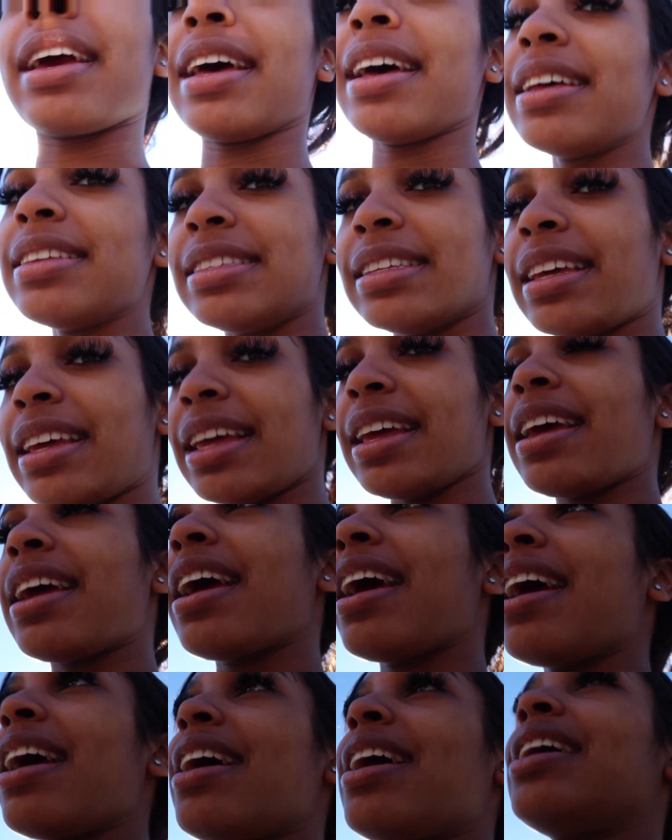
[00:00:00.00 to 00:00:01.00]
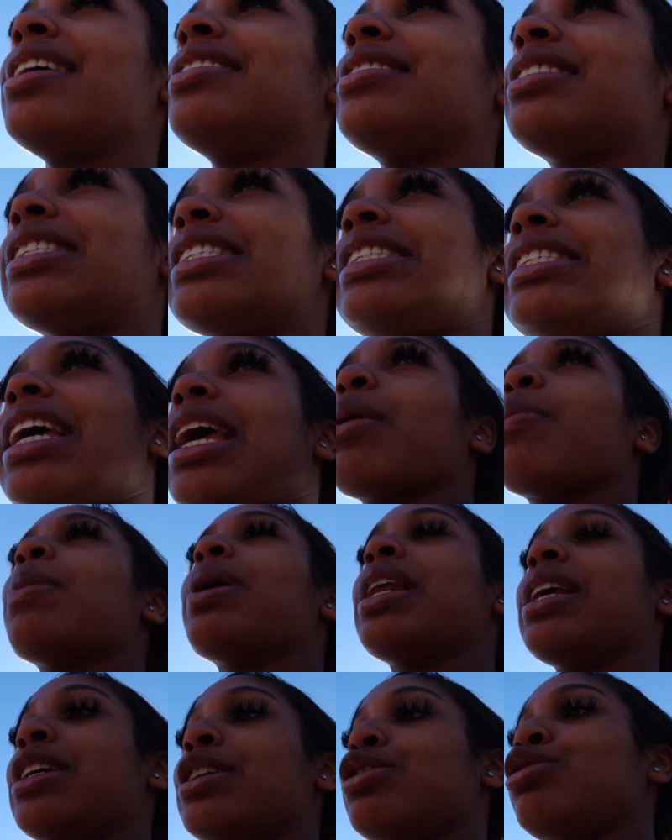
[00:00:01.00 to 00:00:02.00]
cousin to take
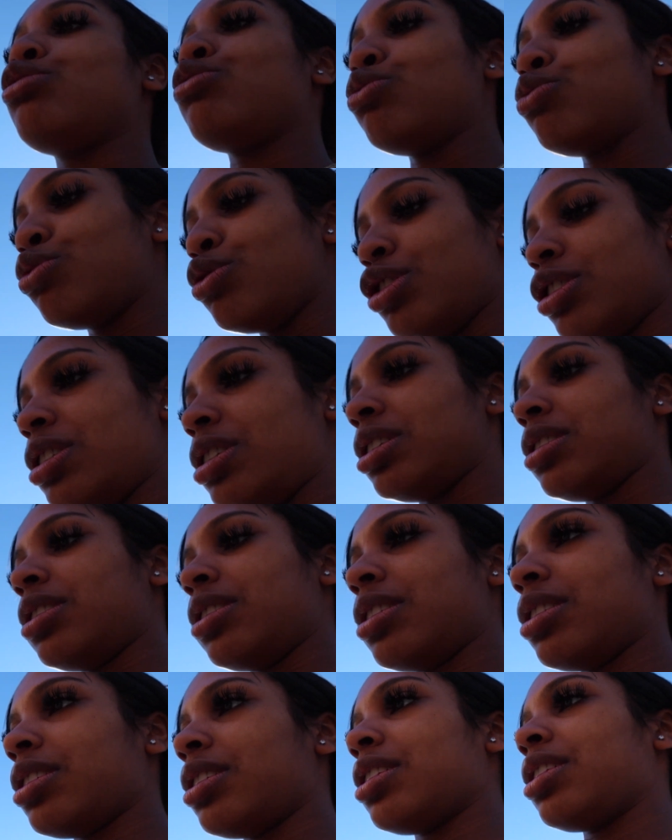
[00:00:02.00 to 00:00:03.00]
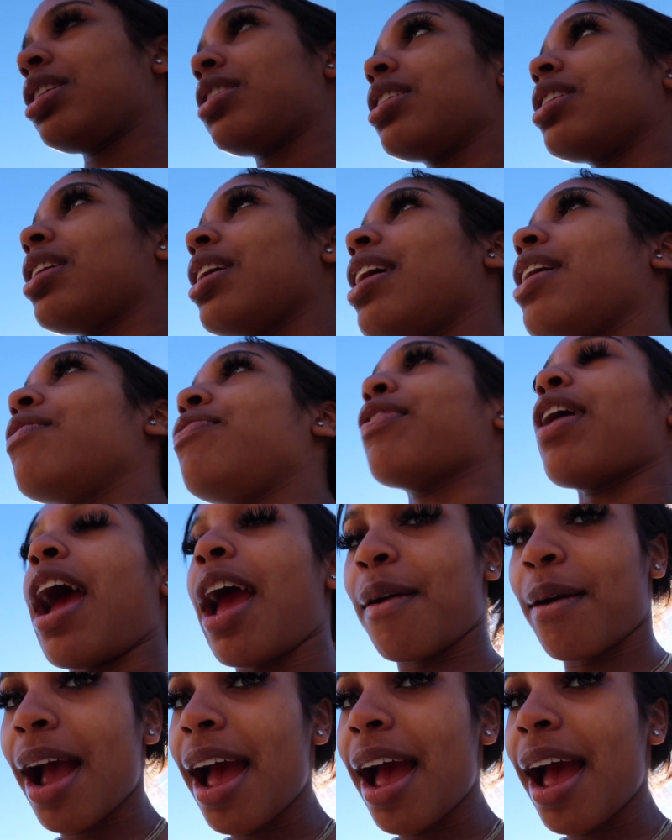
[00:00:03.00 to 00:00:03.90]
me to get sushi and fried